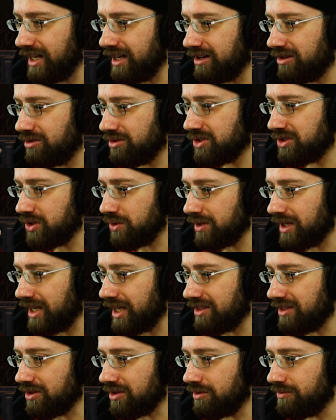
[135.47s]
It looks
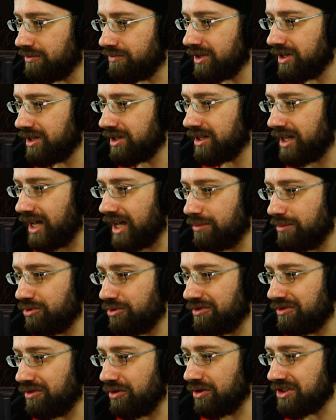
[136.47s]
okay though. I
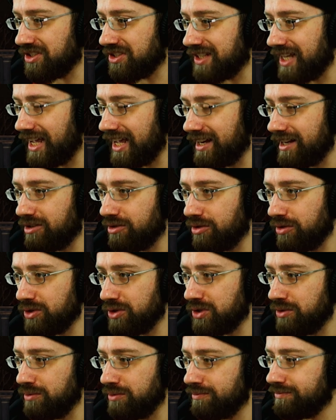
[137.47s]
prefer a static
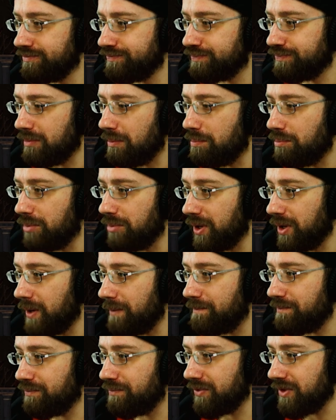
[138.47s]
cursor,
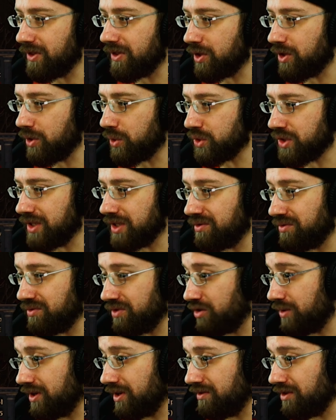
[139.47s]
but those are
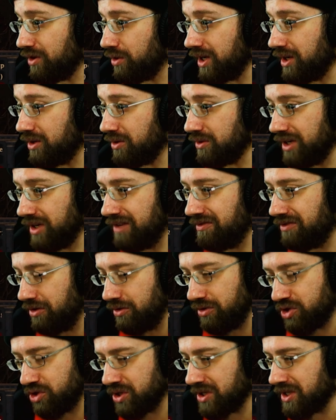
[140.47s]
very good. If
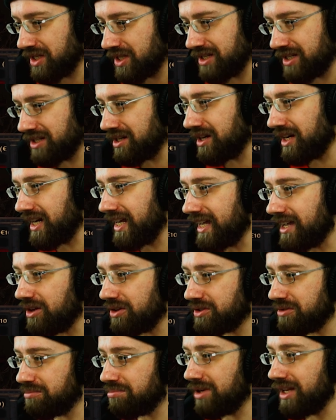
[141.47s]
you're just starting
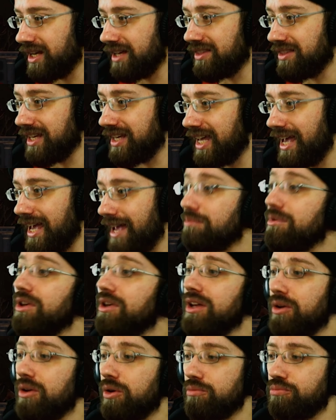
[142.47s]
out to play the game,
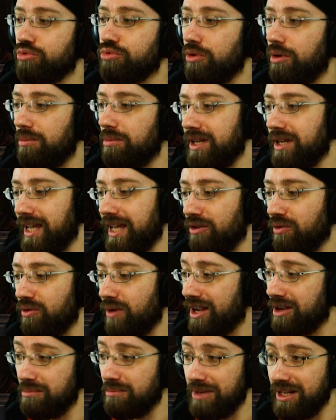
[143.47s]
I
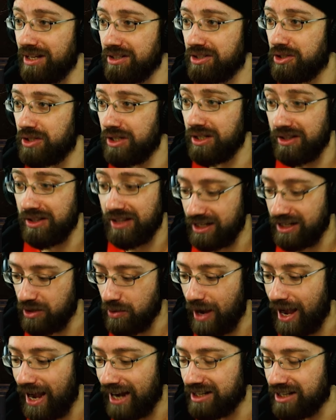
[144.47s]
recommend that
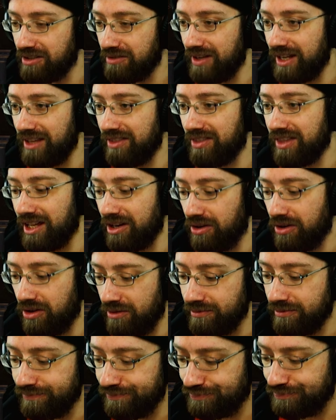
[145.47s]
you activate that
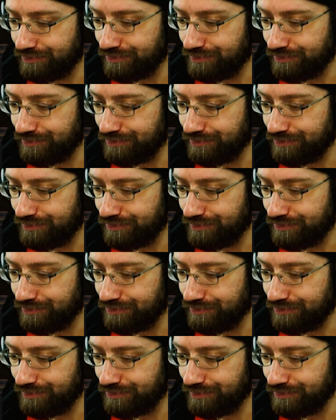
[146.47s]
all.